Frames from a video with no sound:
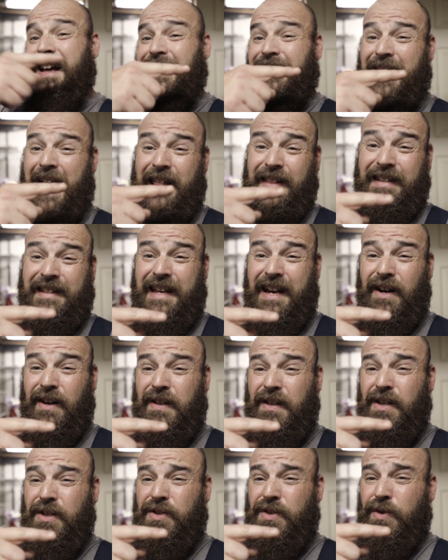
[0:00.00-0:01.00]
Now that the air
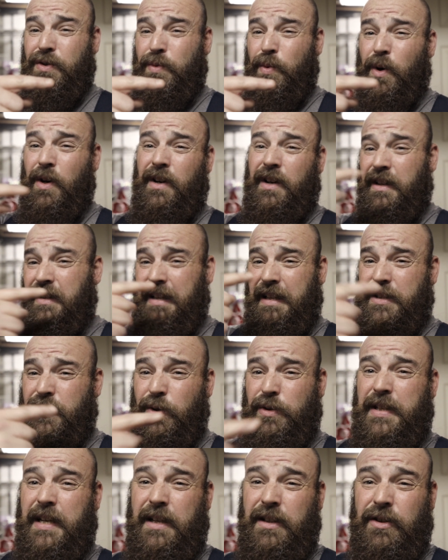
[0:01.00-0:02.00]
conditioner is working, let's go
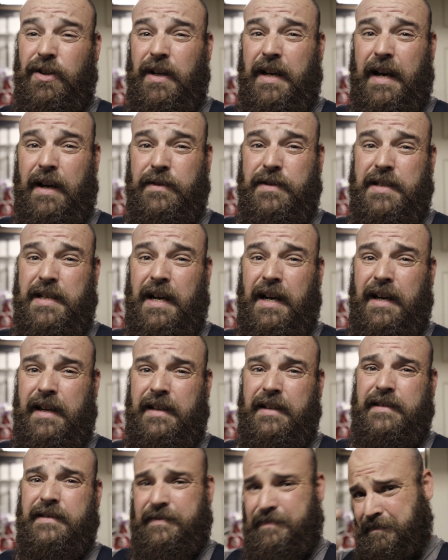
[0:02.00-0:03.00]
take a look outside
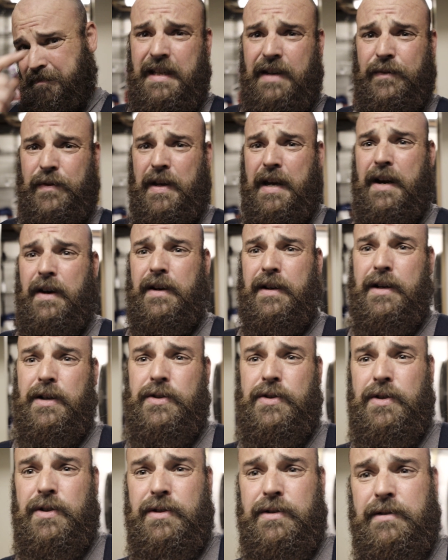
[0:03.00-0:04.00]
and see if the air
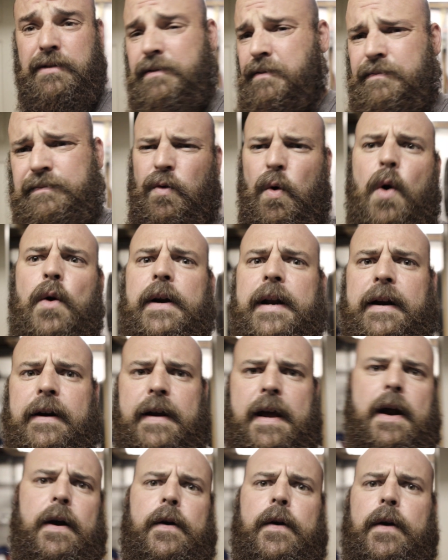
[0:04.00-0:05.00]
conditioner is throwing
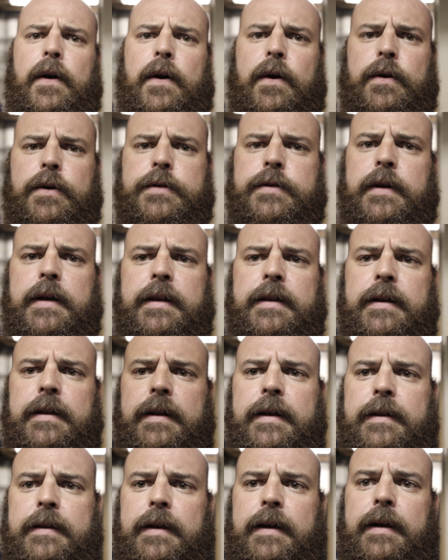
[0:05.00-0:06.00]
any error codes or anything
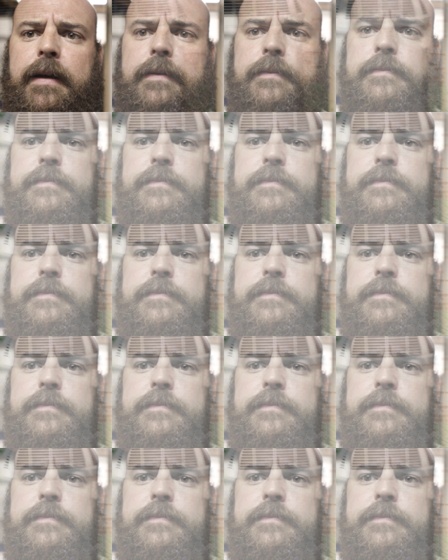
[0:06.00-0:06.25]
like that.